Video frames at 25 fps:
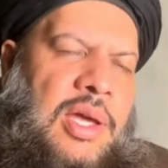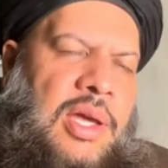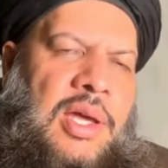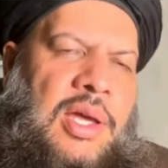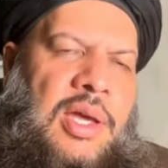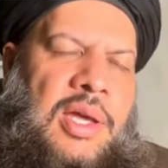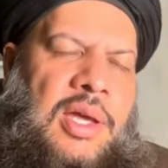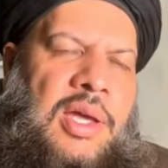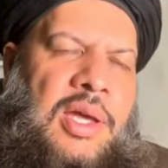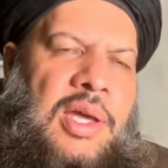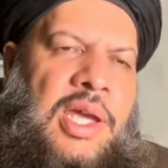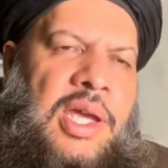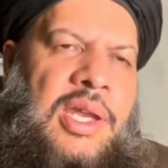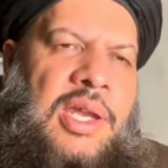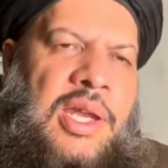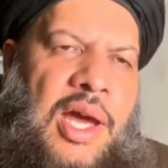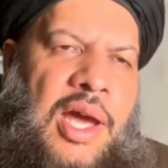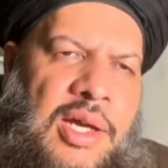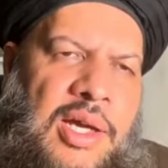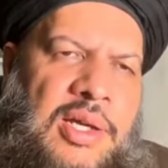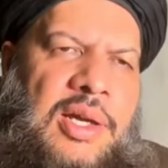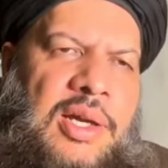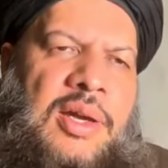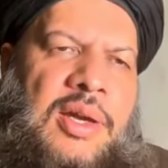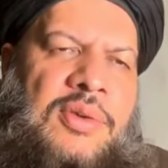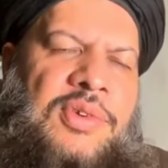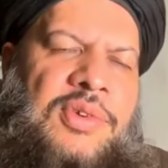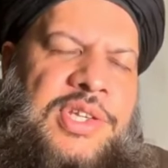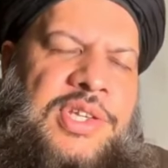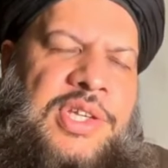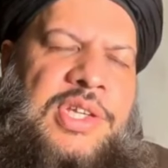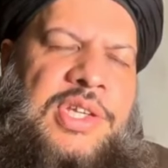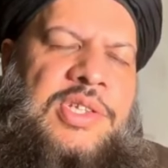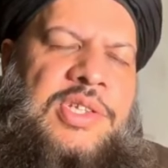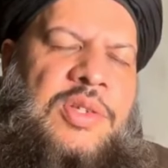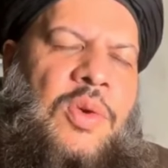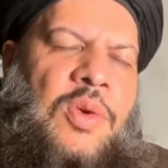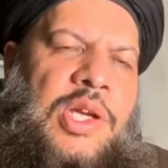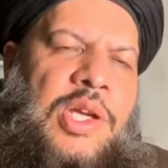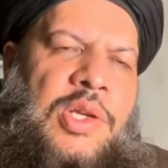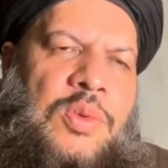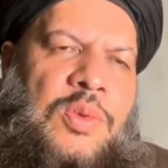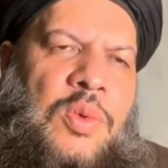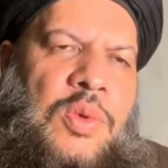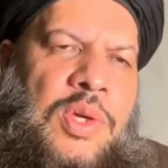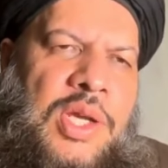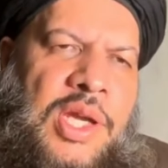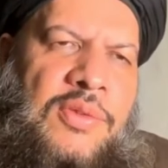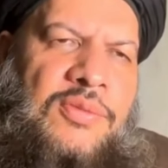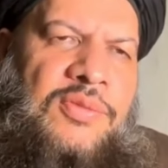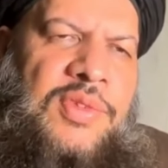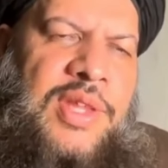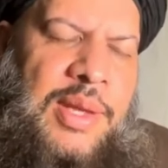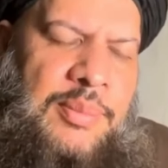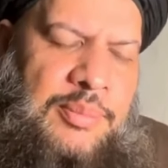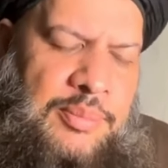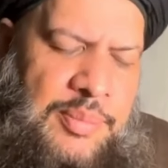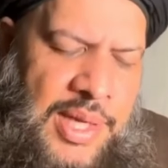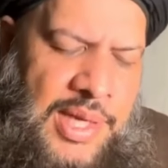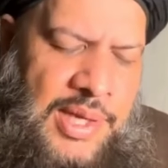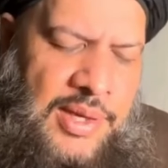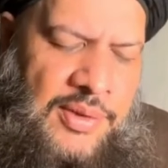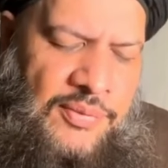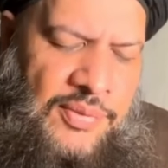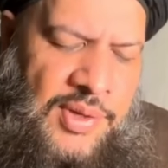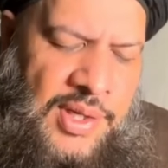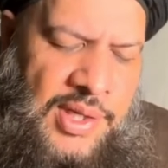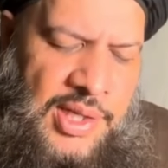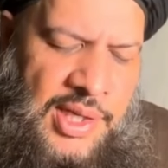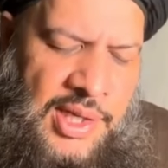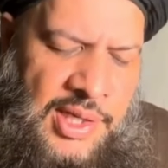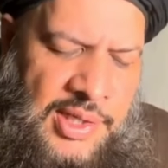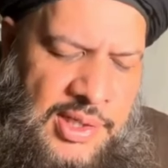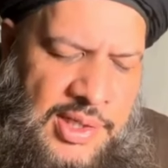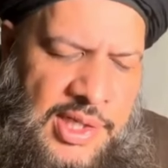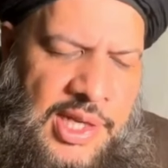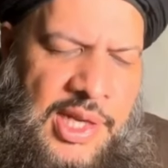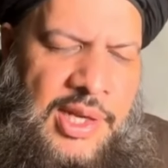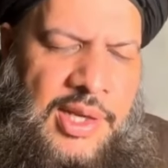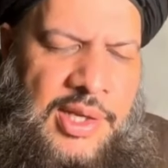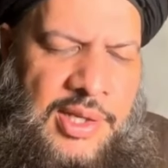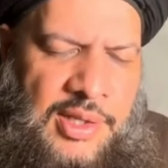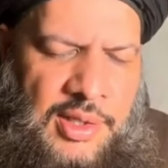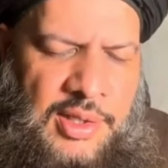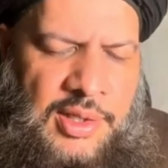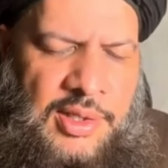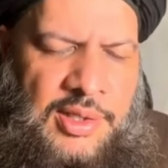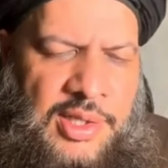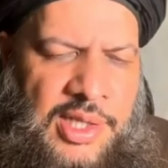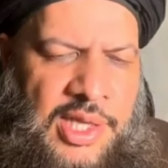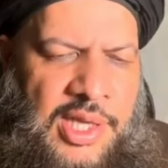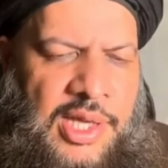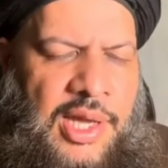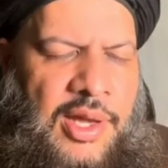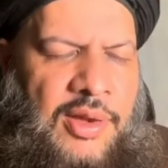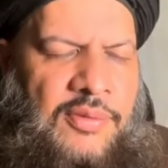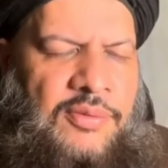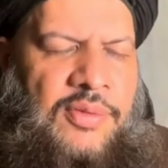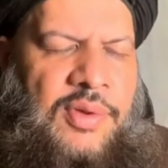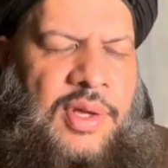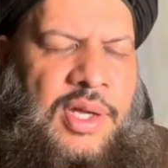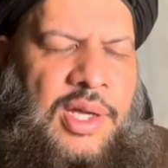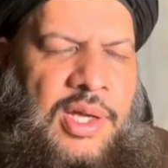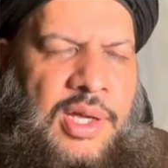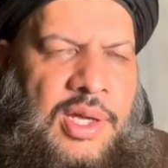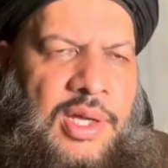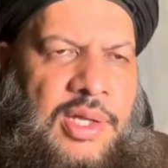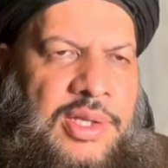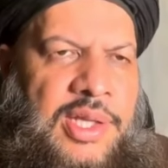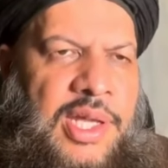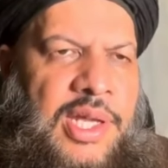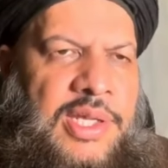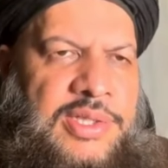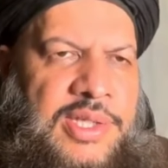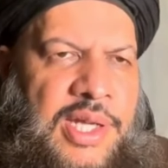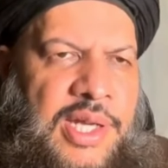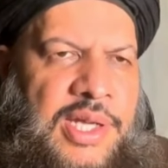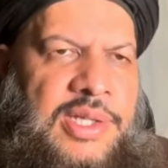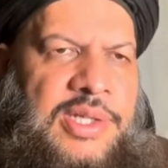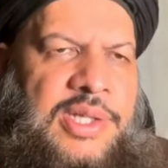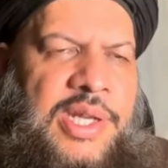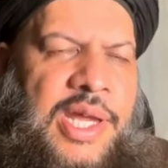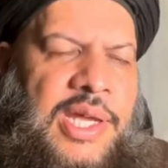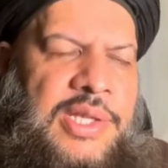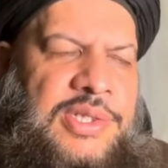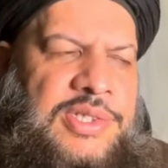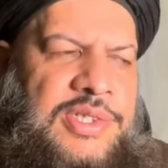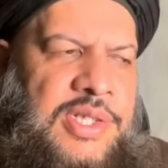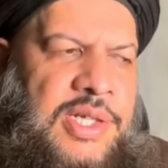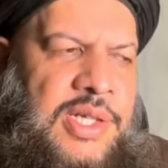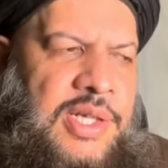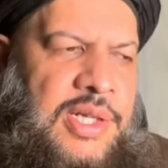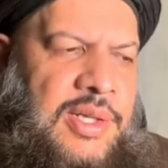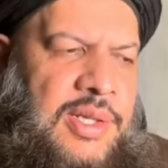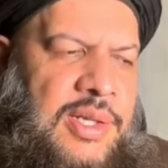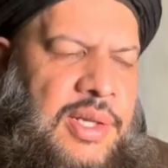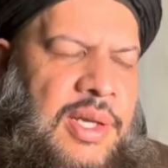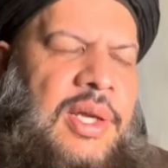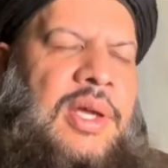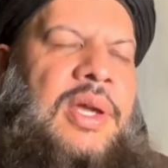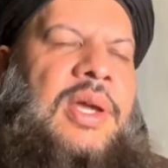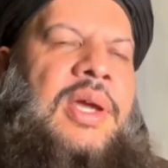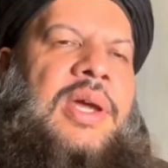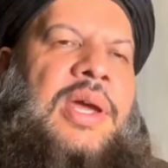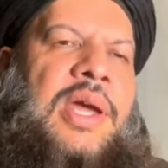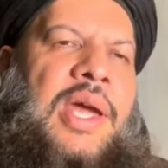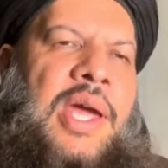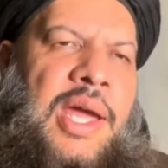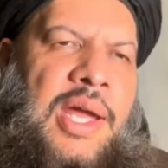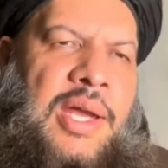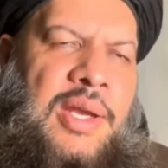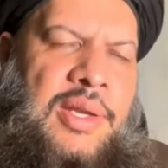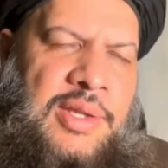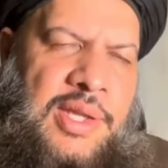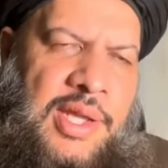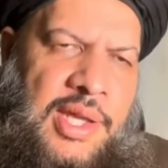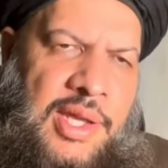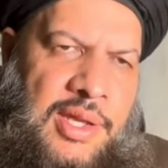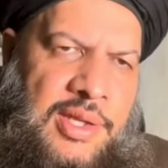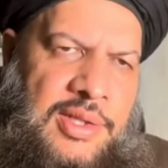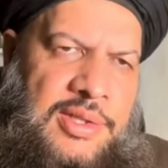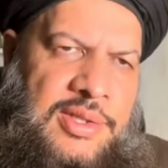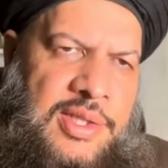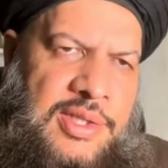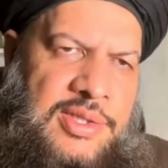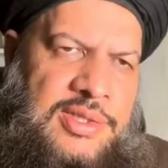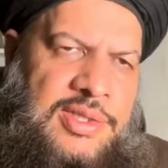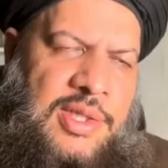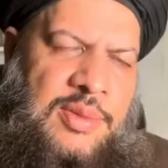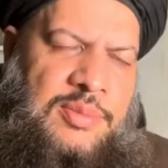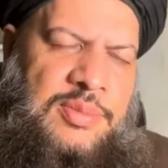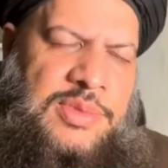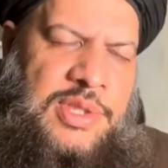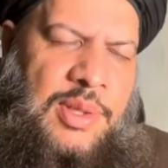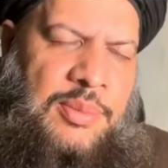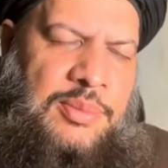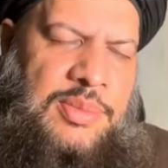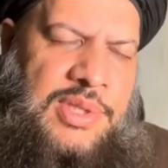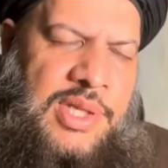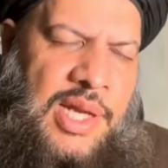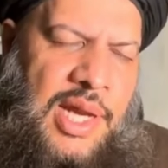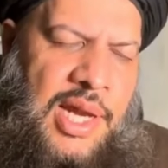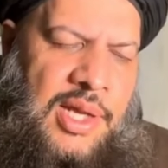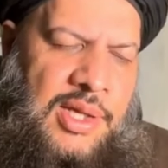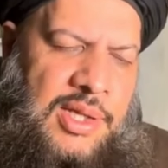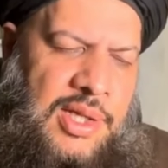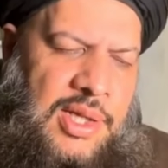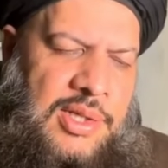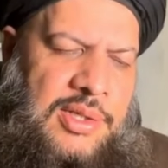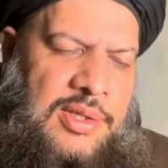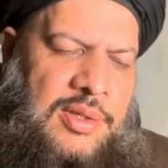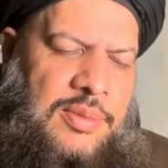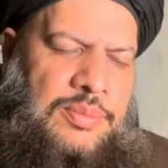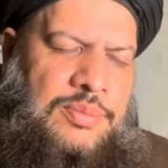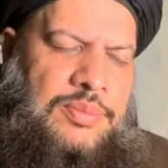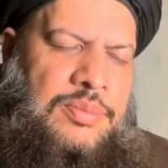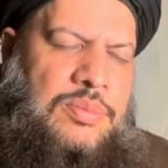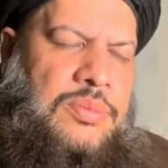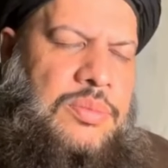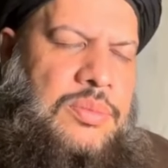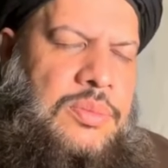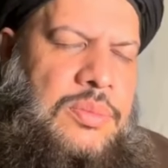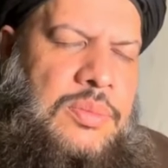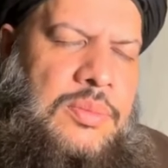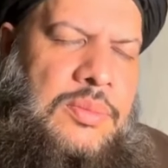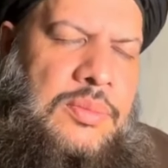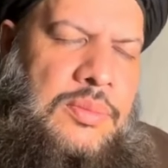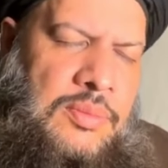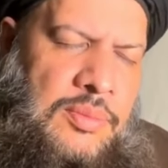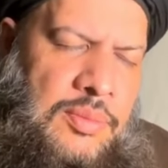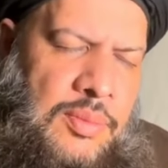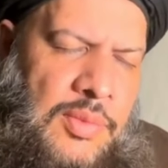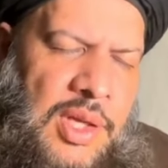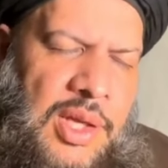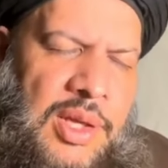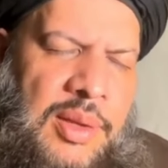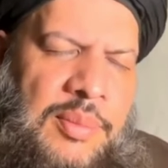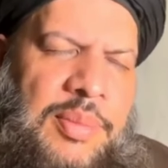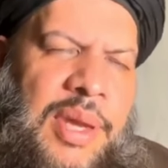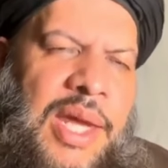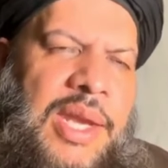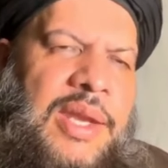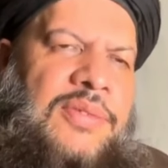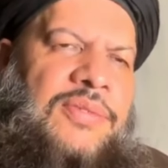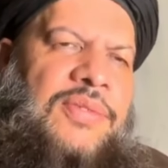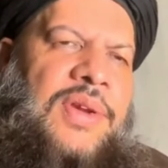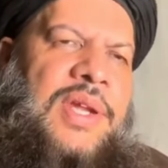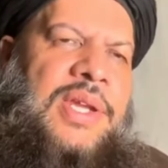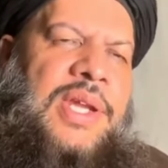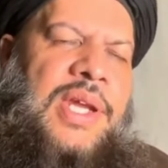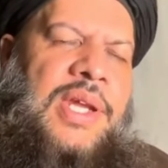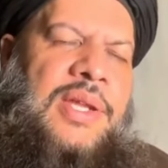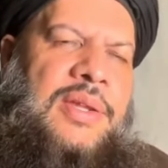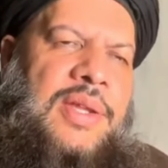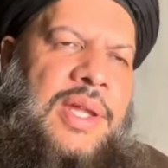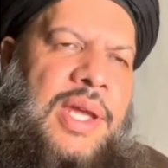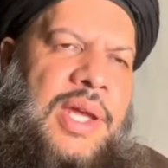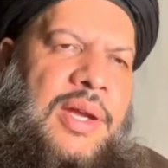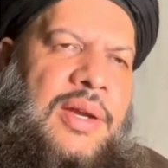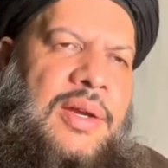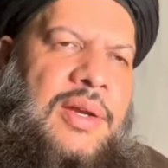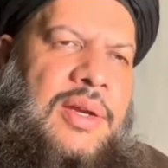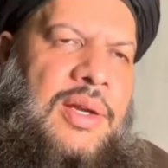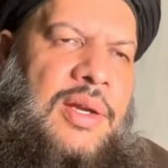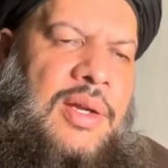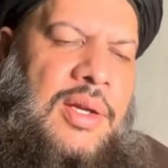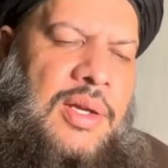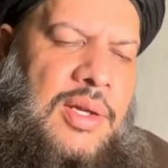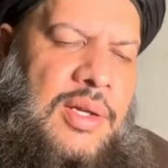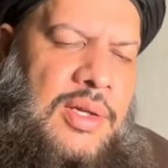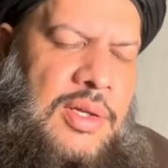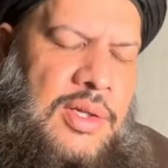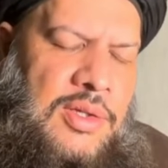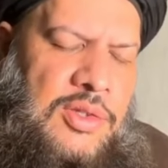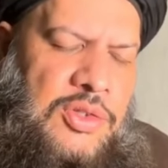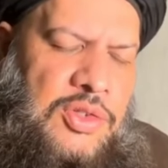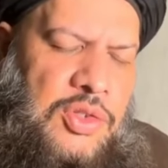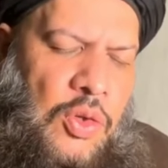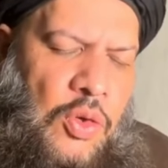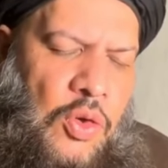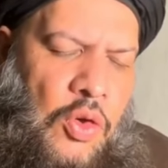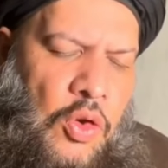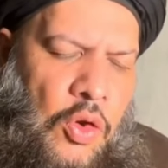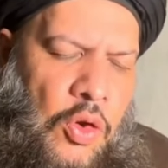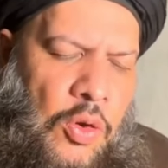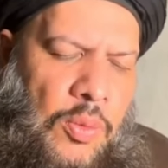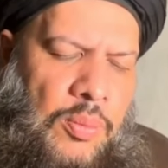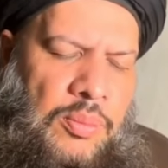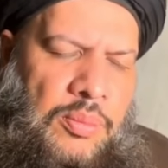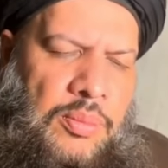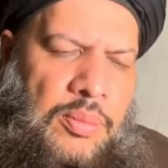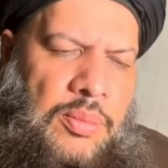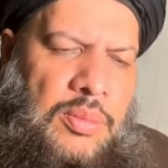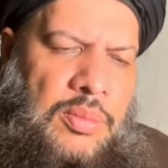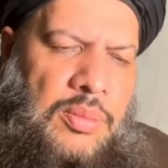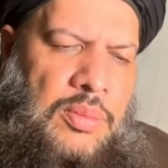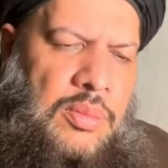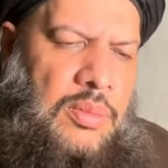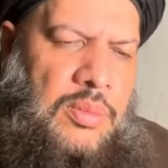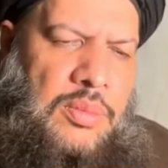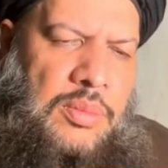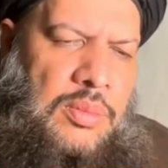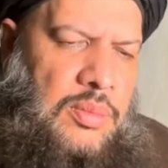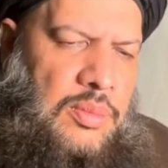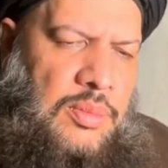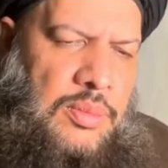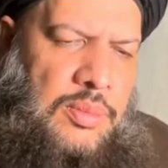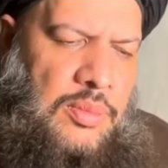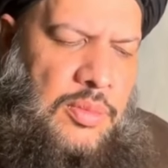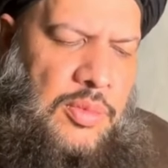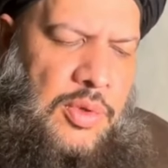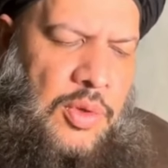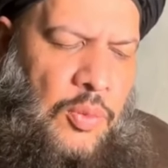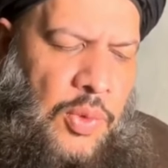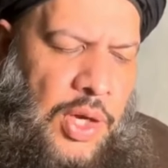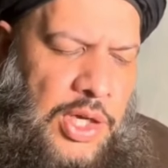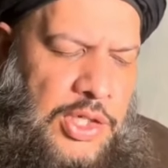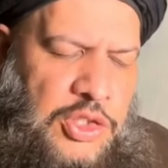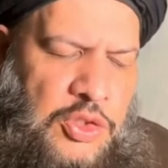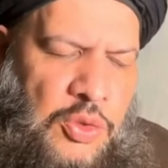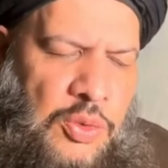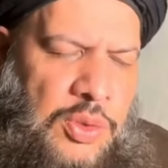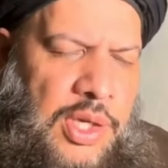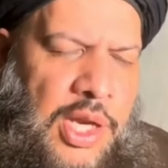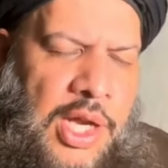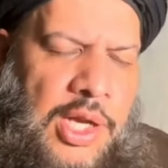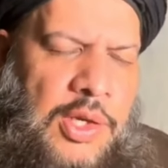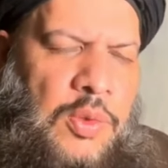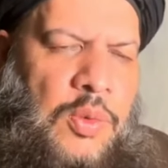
in hunger which is going to give them benefit until they have there's the intention and there is some target benefit in there. So one should